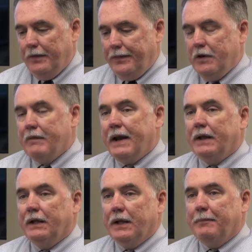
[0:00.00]

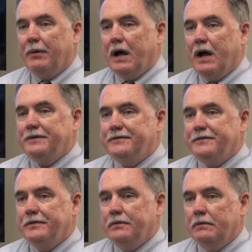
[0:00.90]
theoretically applies
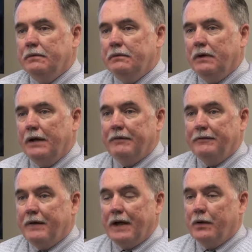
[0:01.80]
to every
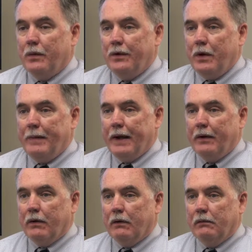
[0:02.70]
valuer, no
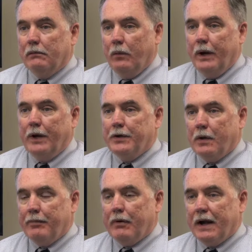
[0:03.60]
matter where you
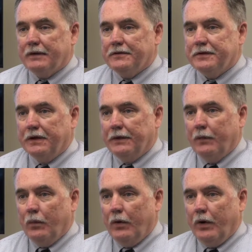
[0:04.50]
are practicing in
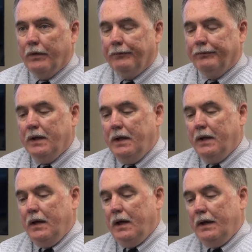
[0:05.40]
the world.
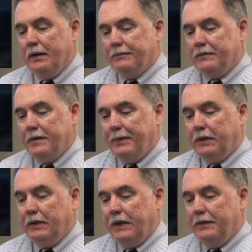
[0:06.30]

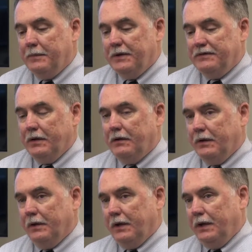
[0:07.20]
Typically, the
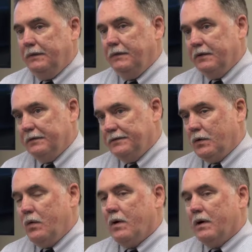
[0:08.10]
material in this
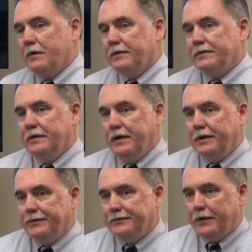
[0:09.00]
course
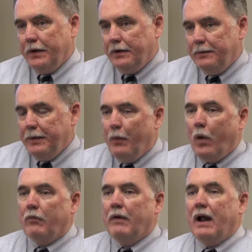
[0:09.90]
is going to be
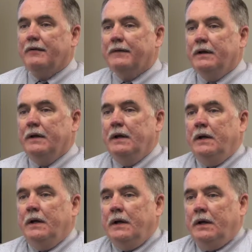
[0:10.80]
more relevant
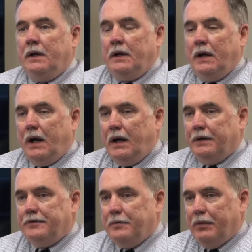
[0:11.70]

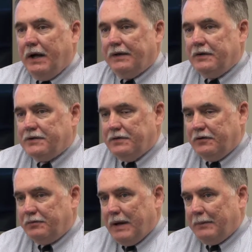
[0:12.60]
to
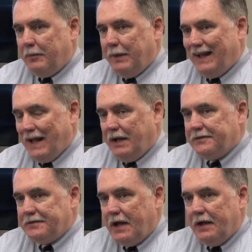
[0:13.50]
practitioners probably
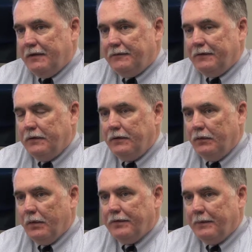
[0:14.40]
outside of
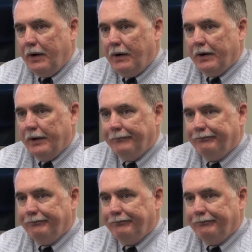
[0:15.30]
North America.